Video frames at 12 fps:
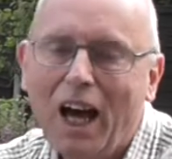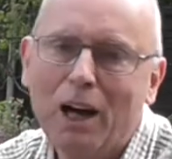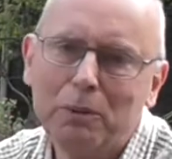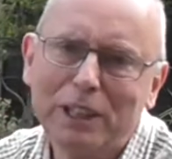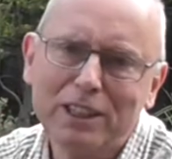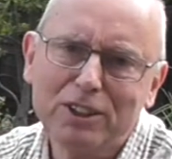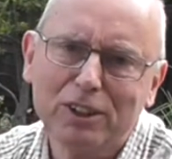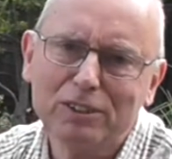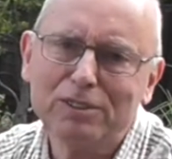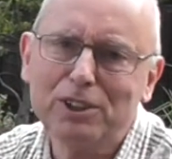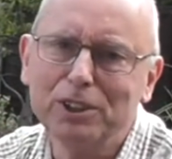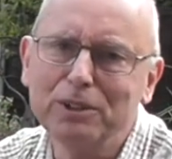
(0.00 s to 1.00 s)
I went
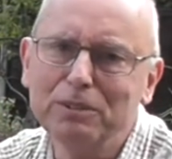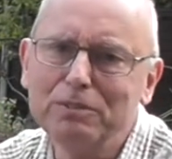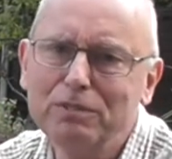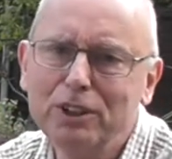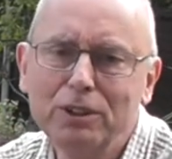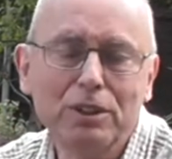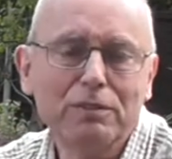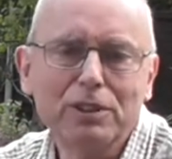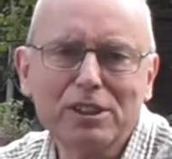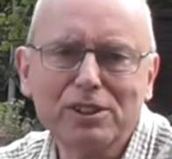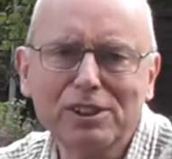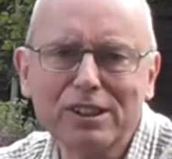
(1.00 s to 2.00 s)
on to
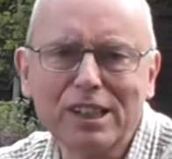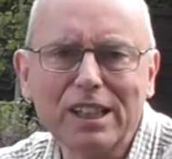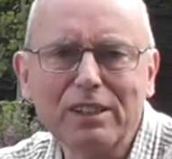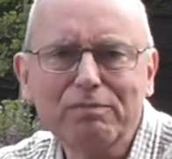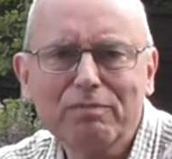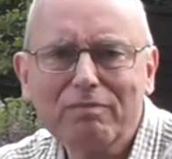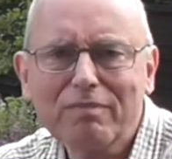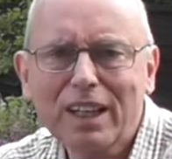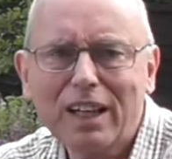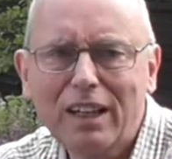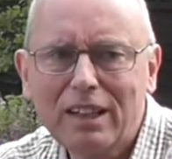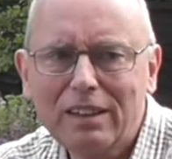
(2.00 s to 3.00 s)
university
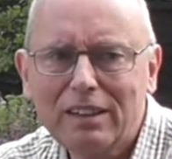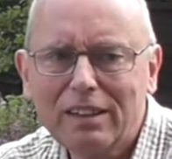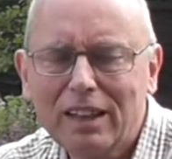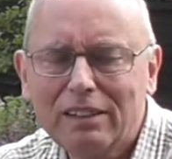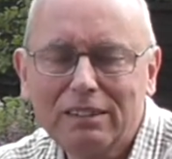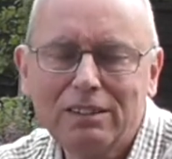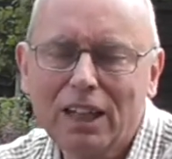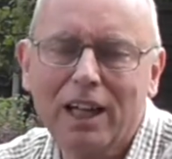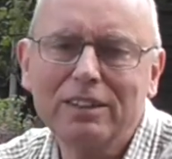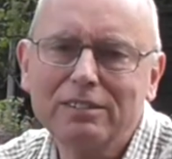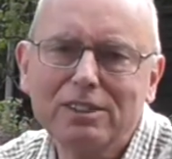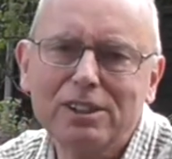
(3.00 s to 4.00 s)

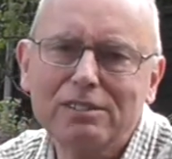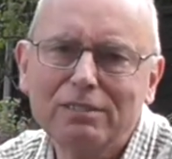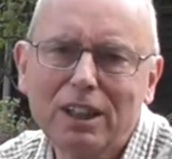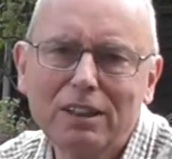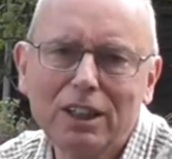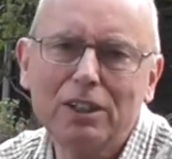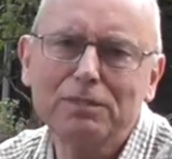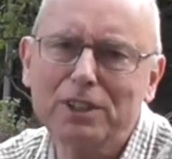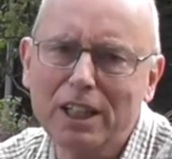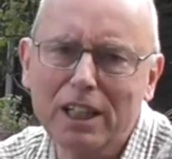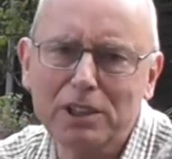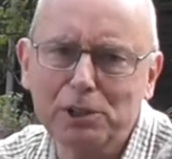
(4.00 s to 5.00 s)
and loved
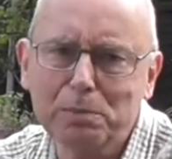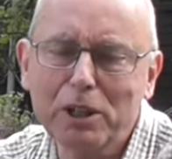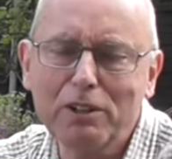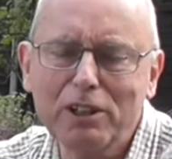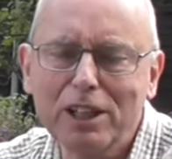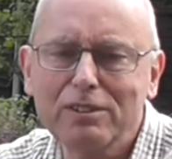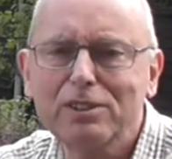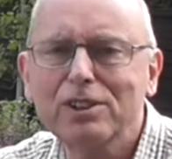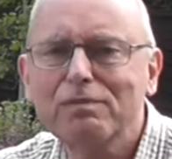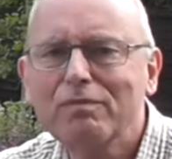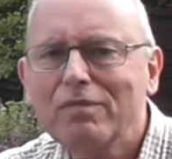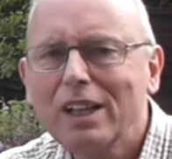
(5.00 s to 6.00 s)
the
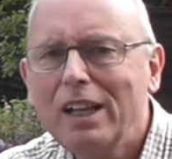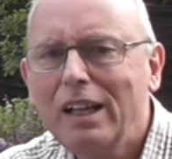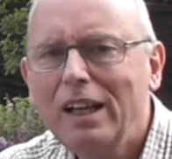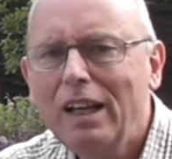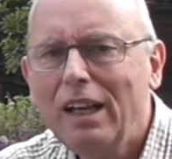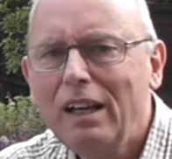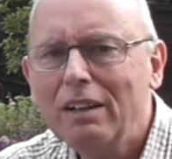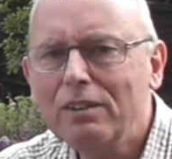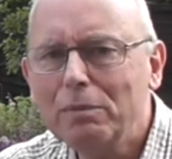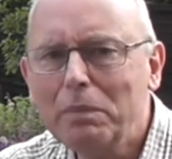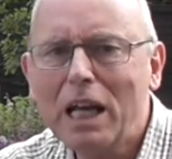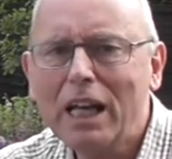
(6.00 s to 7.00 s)
experience.
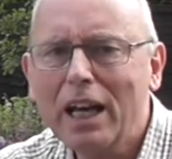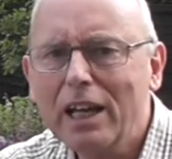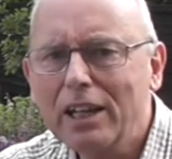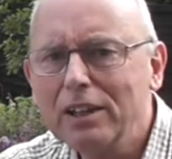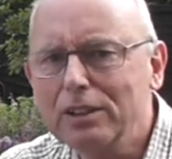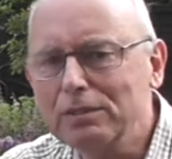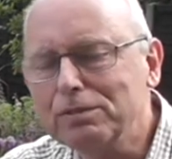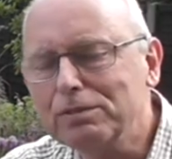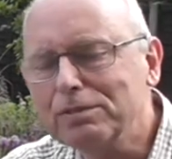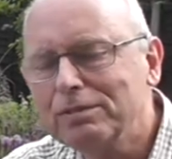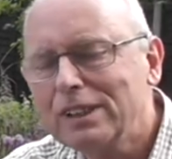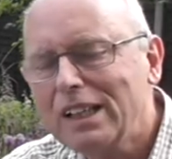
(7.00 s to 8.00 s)
The melee
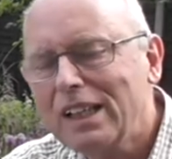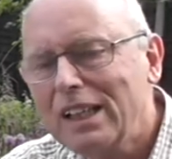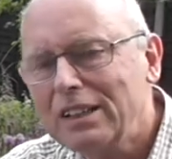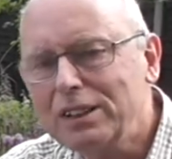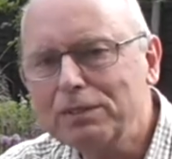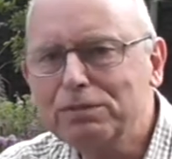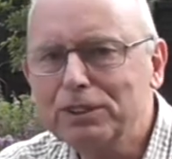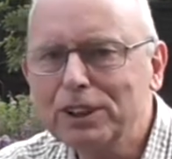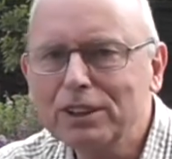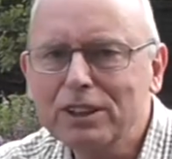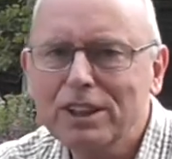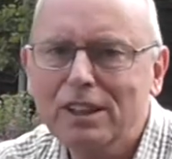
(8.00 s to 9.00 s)
of
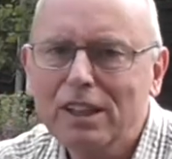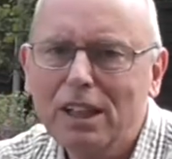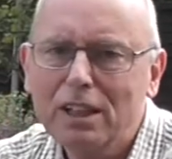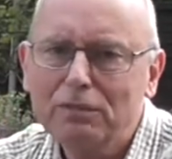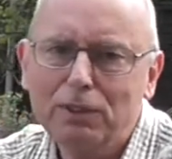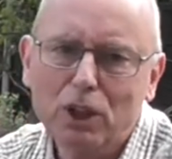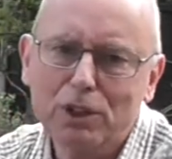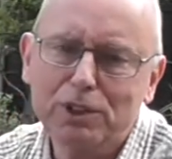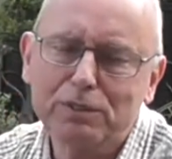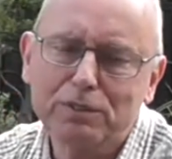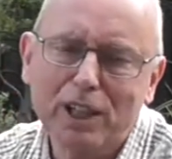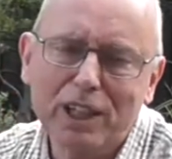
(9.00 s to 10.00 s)
different
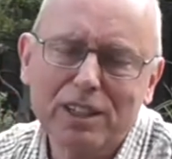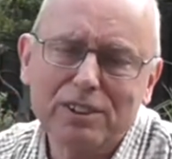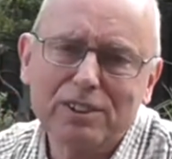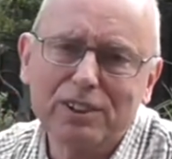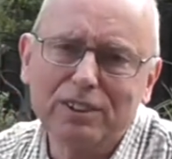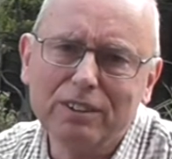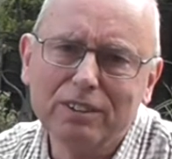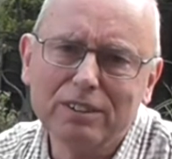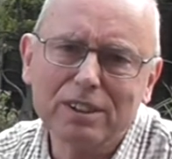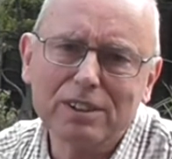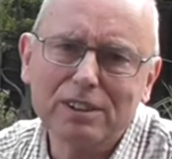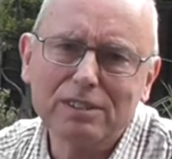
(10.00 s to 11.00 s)
philosophies and
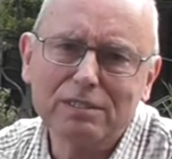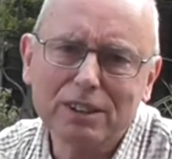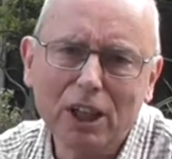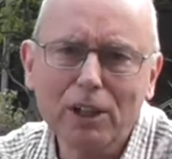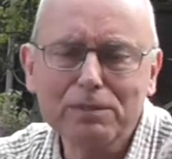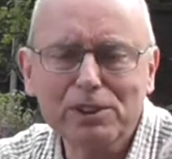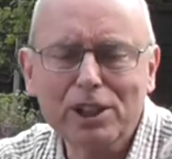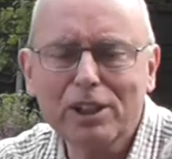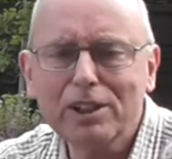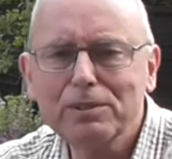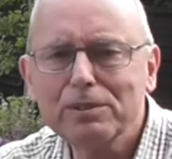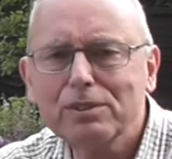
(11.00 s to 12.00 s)

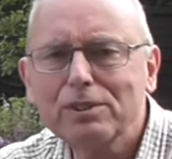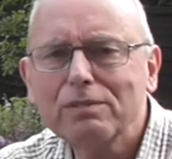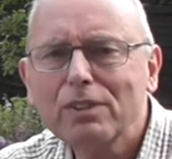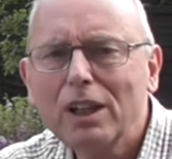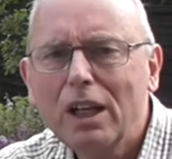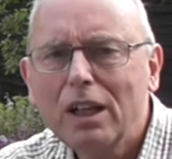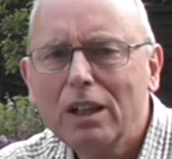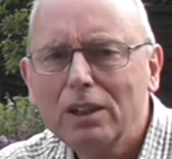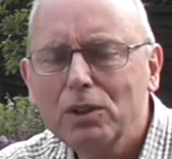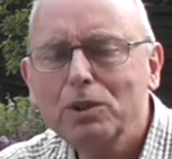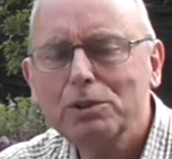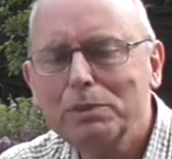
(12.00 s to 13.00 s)
lifestyles
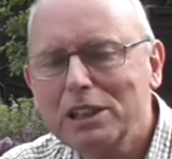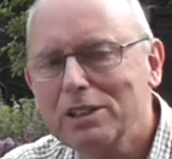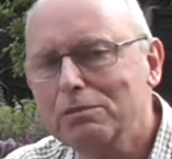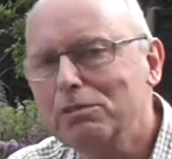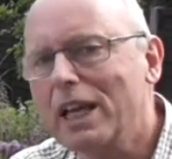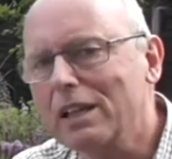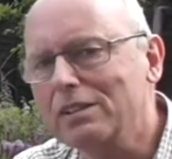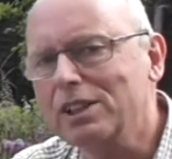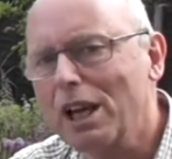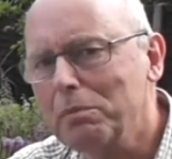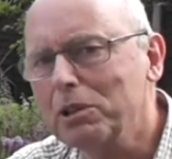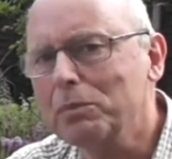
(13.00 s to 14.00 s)
caused me to
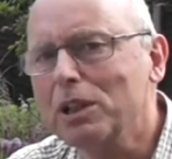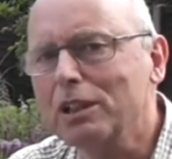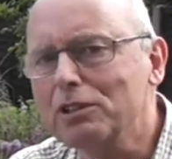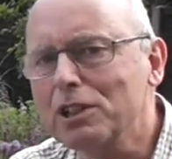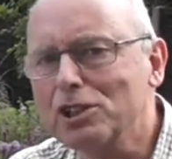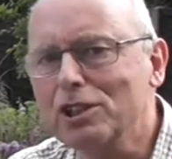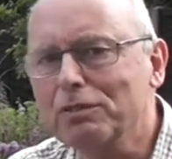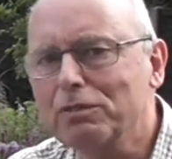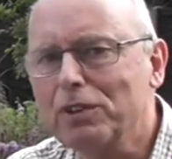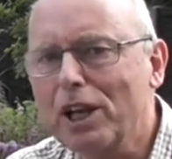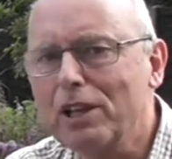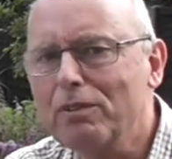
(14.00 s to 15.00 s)
re-examine my Christian
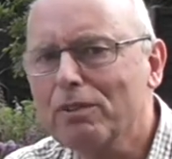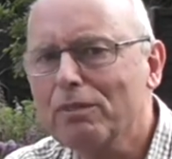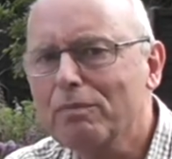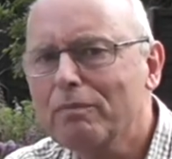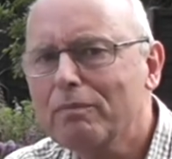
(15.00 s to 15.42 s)
faith